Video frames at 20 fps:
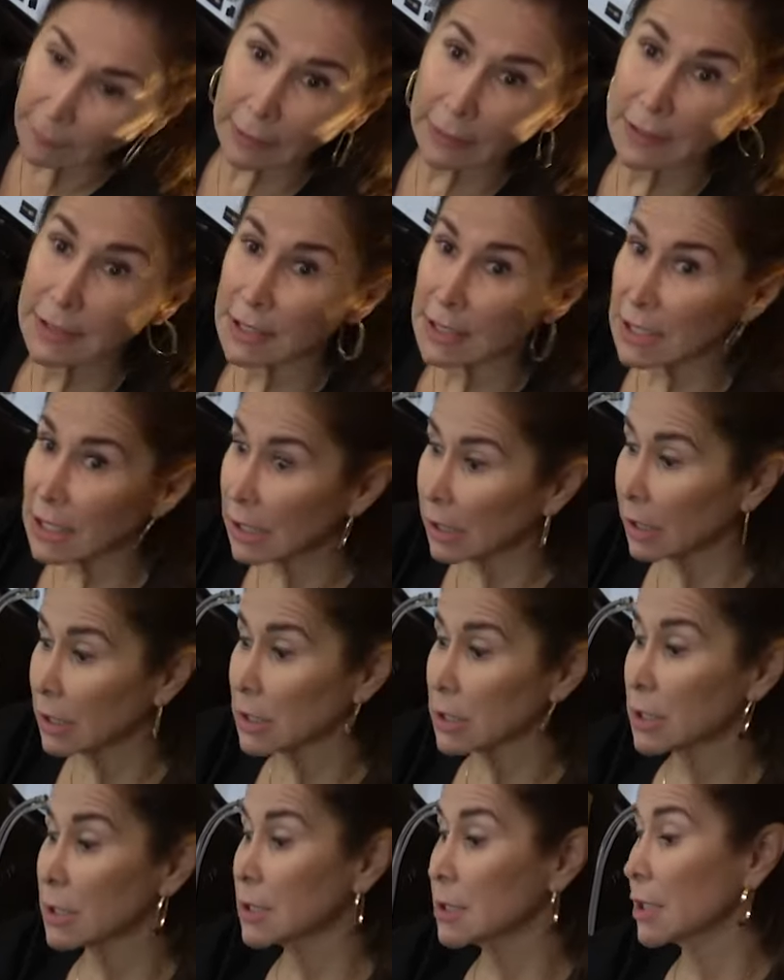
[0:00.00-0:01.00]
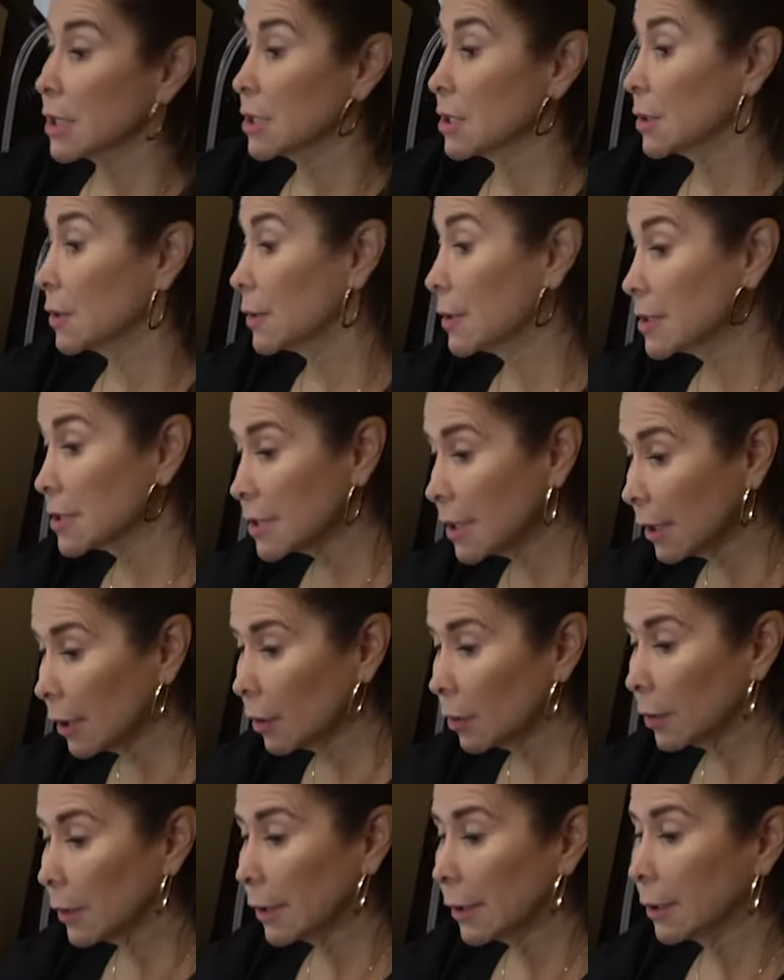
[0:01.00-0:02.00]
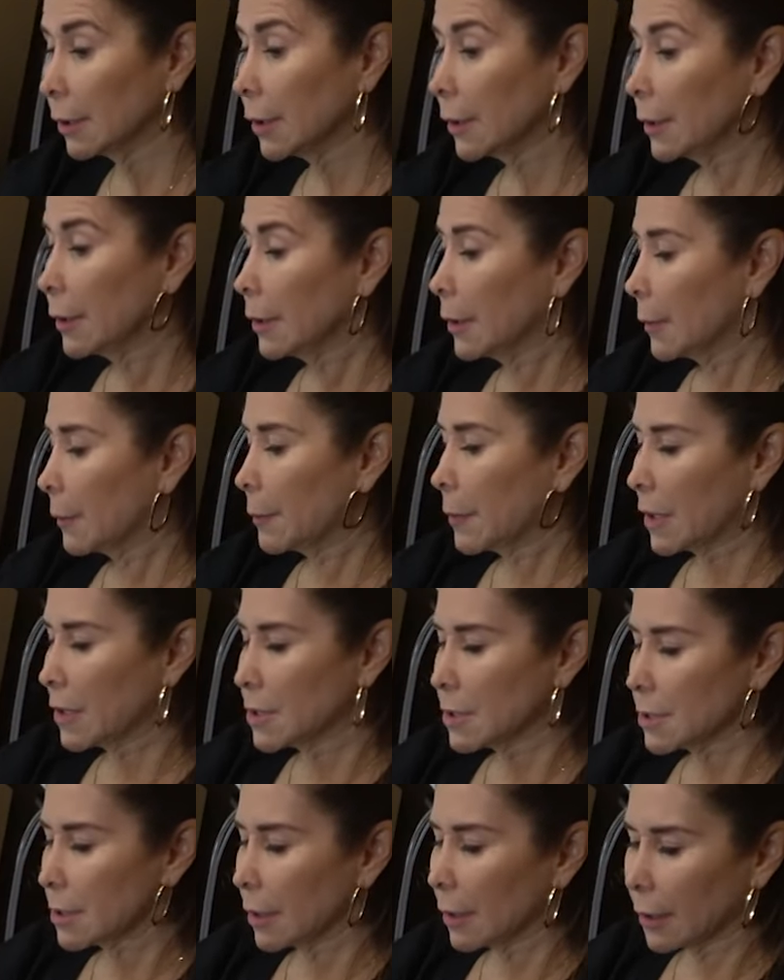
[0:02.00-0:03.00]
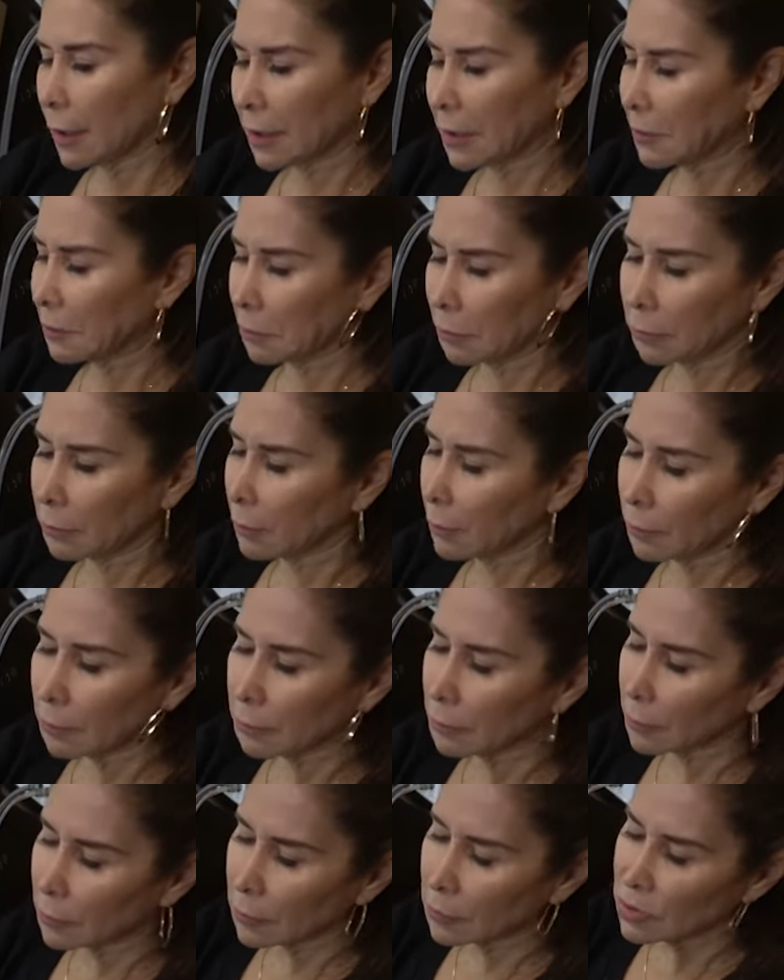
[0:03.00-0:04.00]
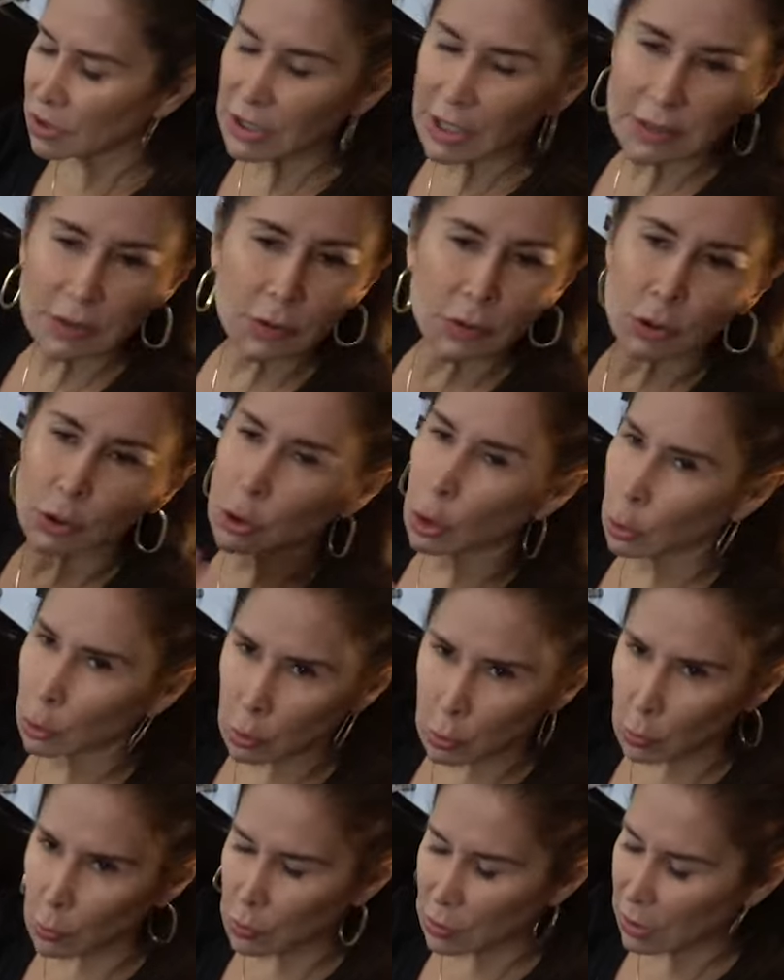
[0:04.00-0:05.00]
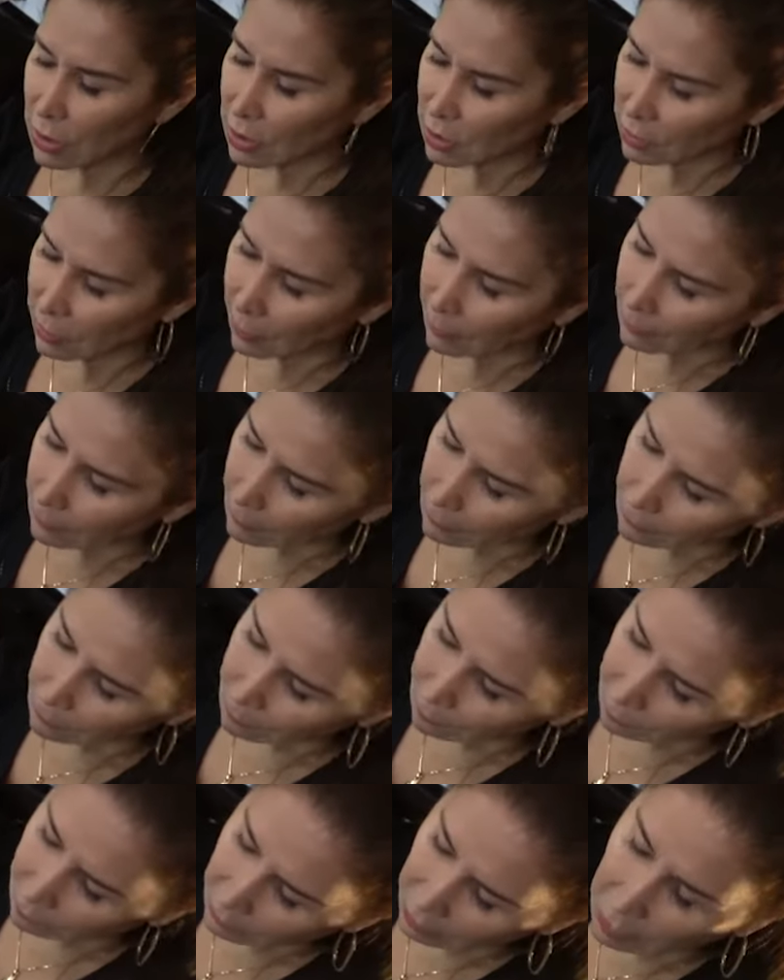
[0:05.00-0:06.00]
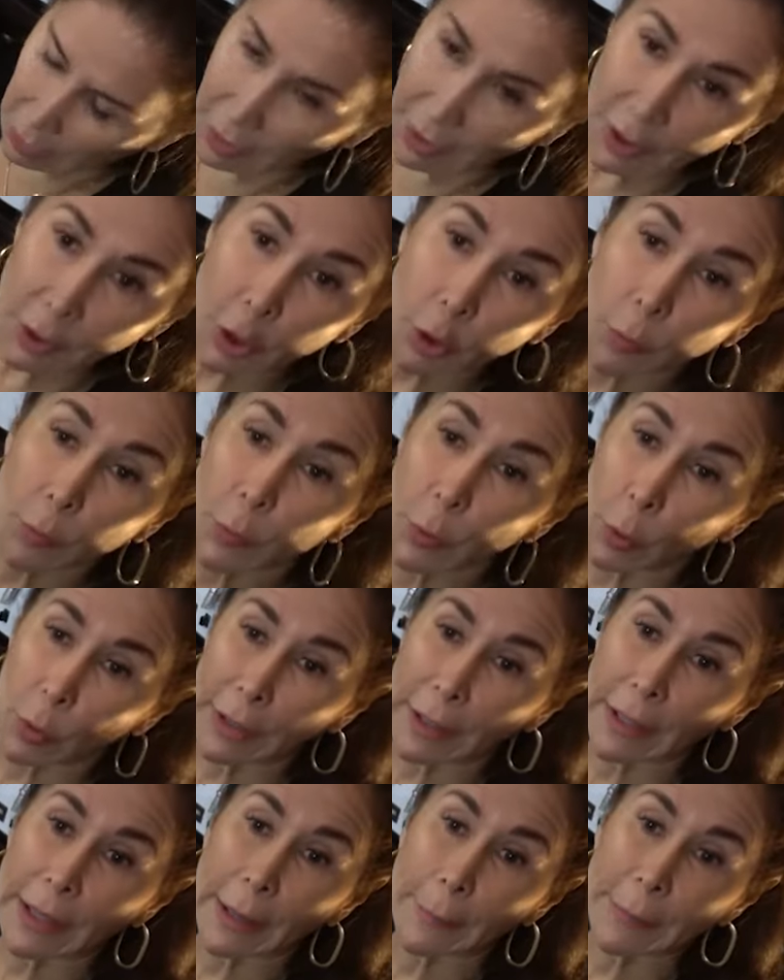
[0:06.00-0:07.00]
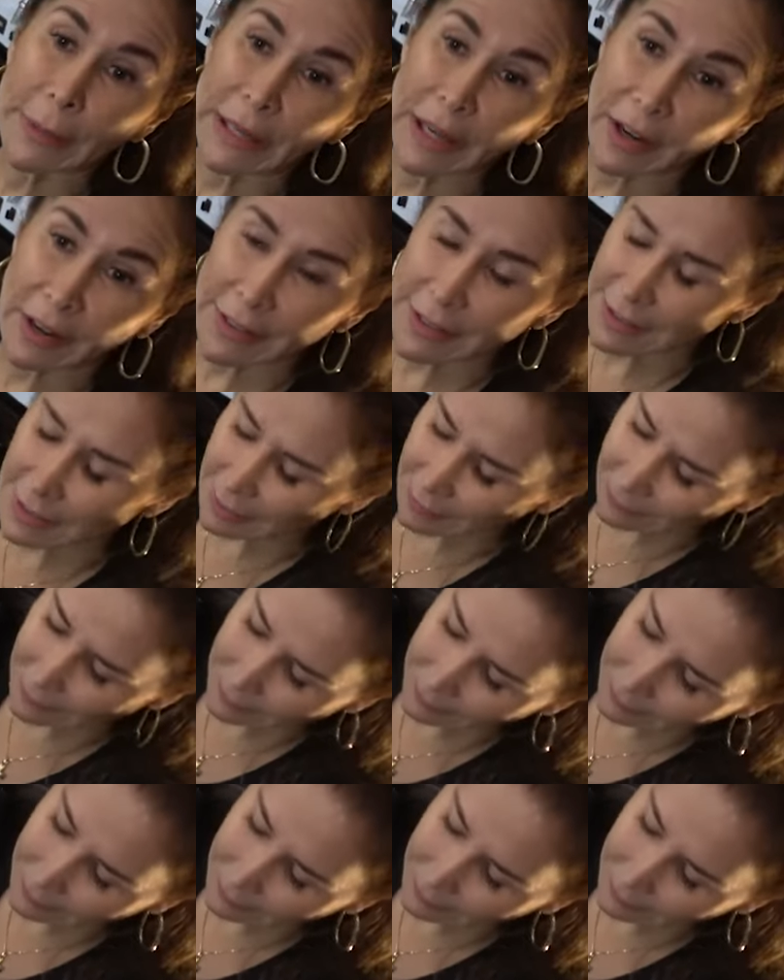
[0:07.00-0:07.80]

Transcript: feel the stinging sensation, the tingling, but just not rosacea and no broken capillaries.